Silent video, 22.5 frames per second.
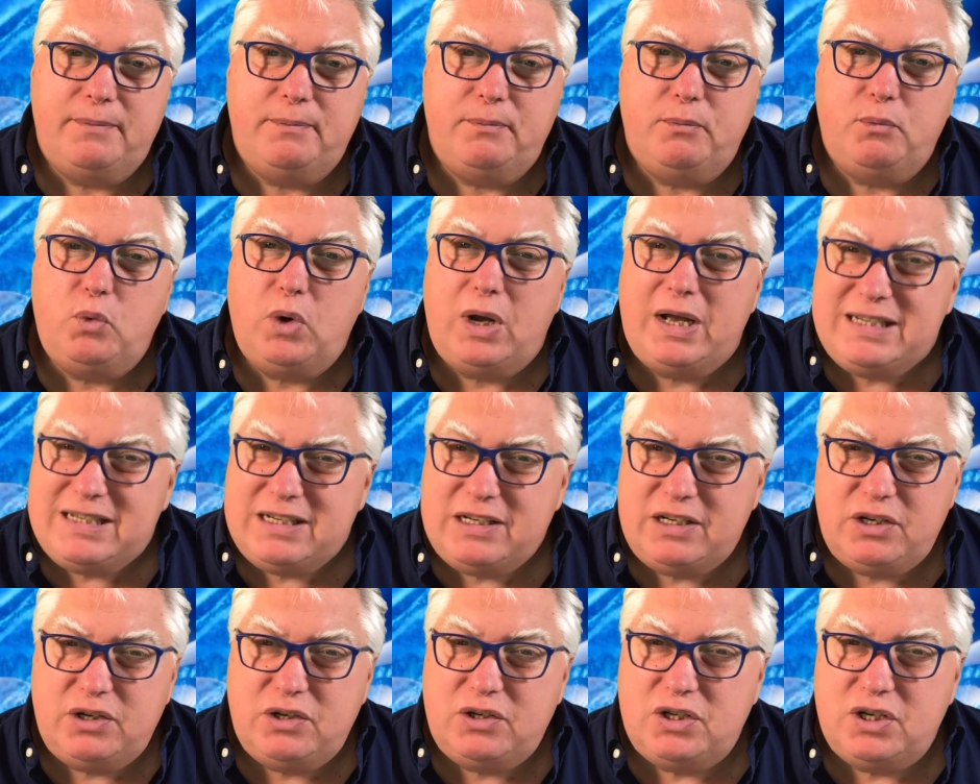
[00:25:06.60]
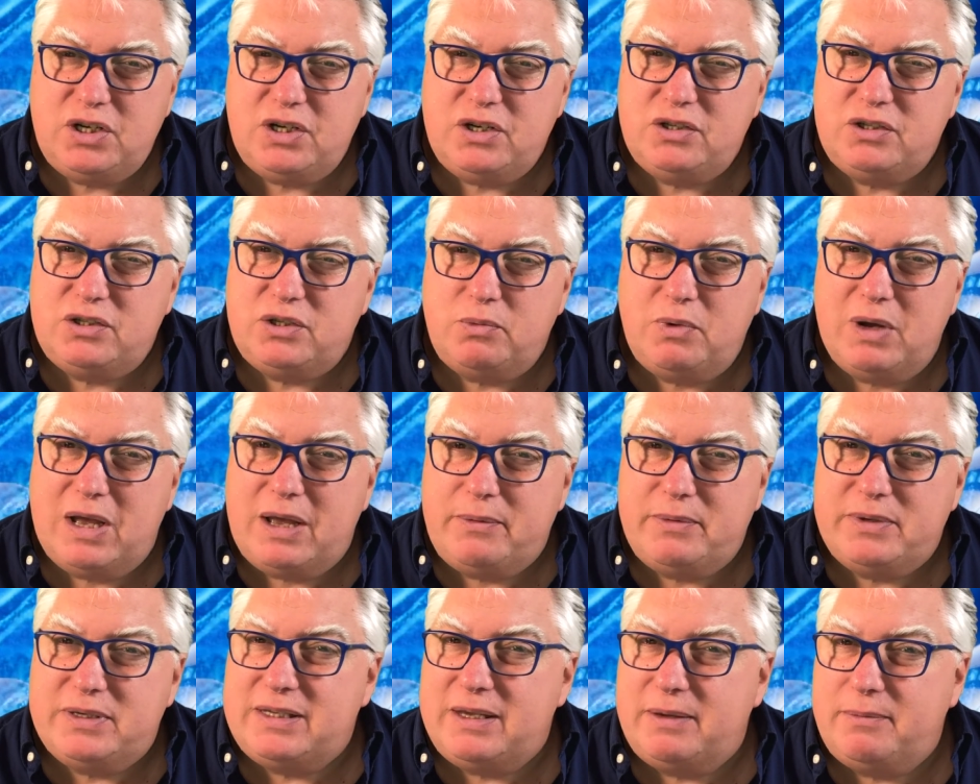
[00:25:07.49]
Why did you choose to work
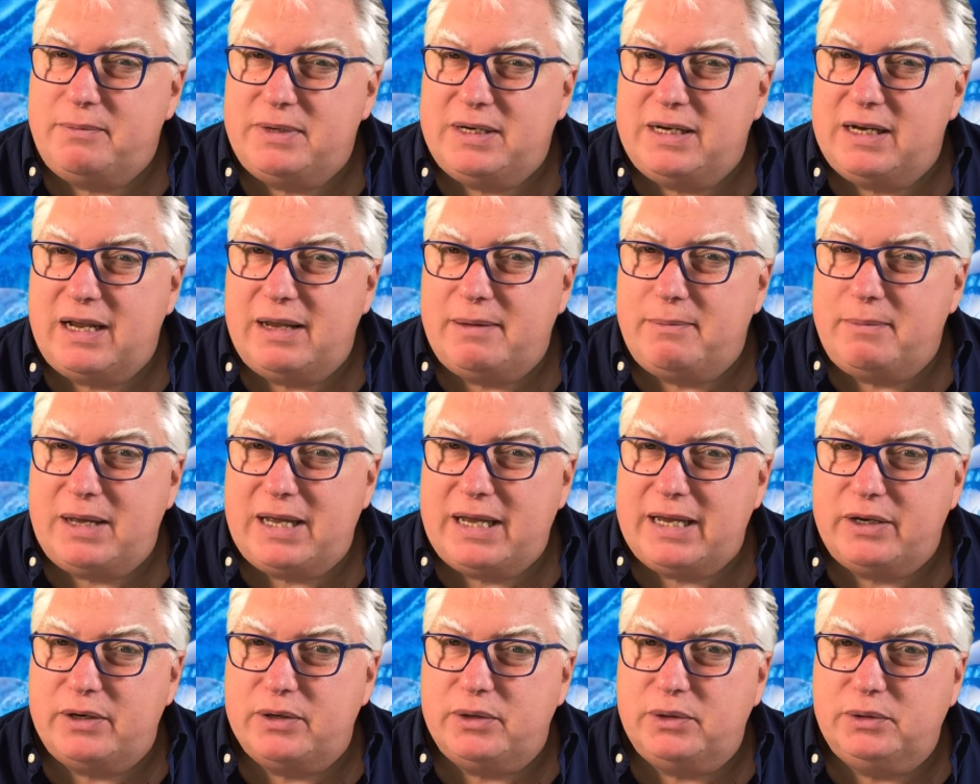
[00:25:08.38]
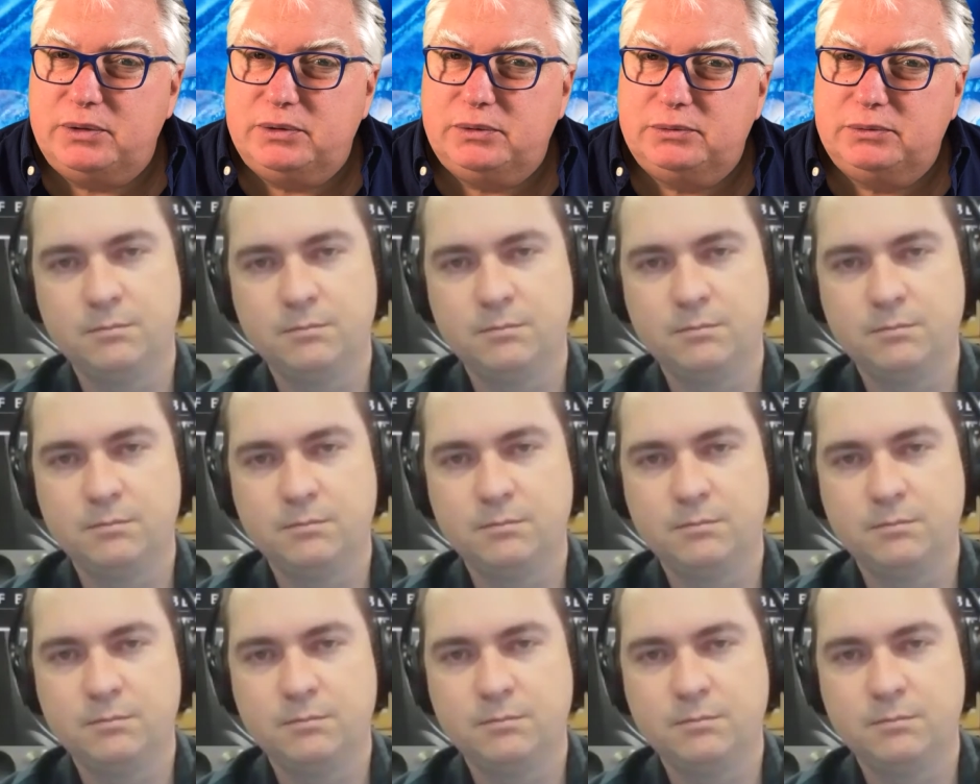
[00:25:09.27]
with somebody like Michael?